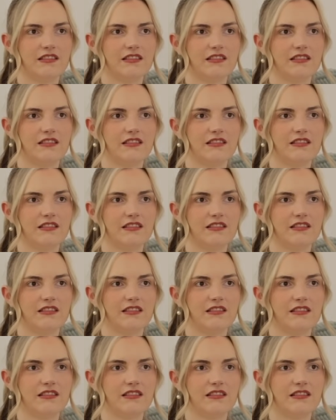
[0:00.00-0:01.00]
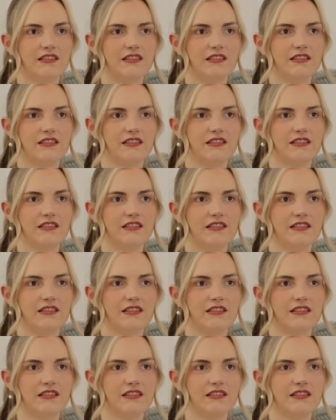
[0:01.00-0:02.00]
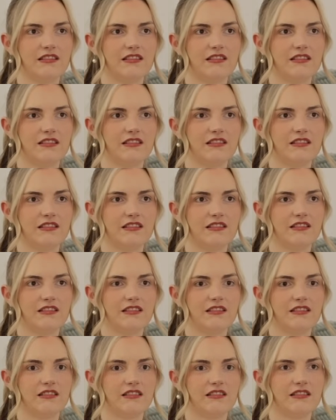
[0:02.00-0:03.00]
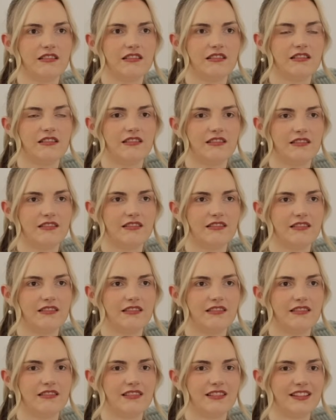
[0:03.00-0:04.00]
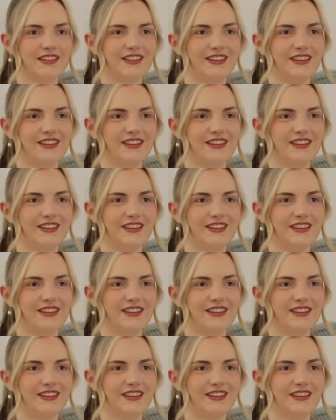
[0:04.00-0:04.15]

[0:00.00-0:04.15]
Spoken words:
This person isn't speaking.